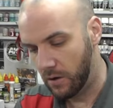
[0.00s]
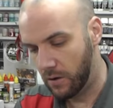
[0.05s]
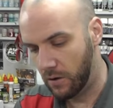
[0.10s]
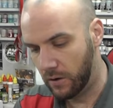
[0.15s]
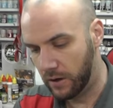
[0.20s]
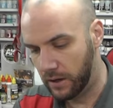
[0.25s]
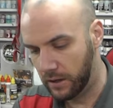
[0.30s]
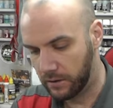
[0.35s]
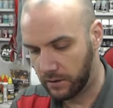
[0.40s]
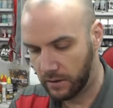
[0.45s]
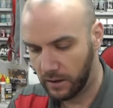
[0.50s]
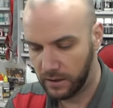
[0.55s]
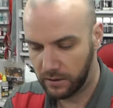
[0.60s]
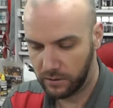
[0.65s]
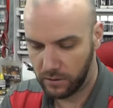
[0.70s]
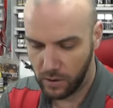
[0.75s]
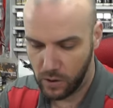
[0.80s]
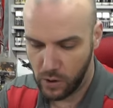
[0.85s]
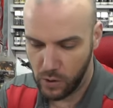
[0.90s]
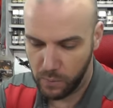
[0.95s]
on it. So
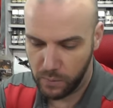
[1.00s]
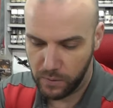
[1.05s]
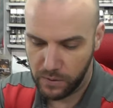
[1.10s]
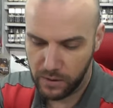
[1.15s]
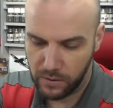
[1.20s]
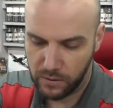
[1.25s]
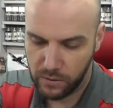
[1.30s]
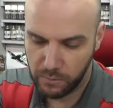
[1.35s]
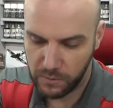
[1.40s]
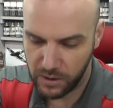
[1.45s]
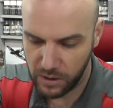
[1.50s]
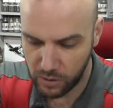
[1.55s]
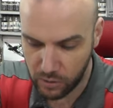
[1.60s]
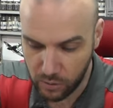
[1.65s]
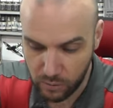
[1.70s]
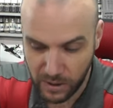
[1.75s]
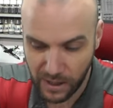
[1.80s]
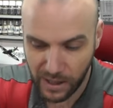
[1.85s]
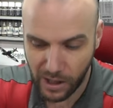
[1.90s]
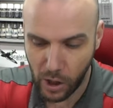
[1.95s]
let's open this up. Now you
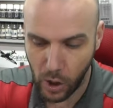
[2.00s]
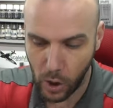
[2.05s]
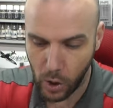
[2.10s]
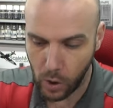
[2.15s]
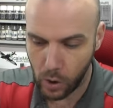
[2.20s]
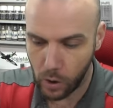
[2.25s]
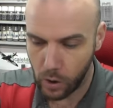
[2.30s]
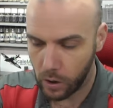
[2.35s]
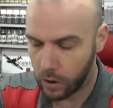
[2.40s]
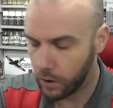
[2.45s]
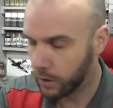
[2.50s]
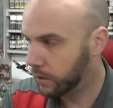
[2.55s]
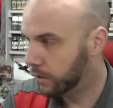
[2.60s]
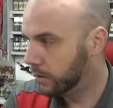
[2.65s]
do get a lot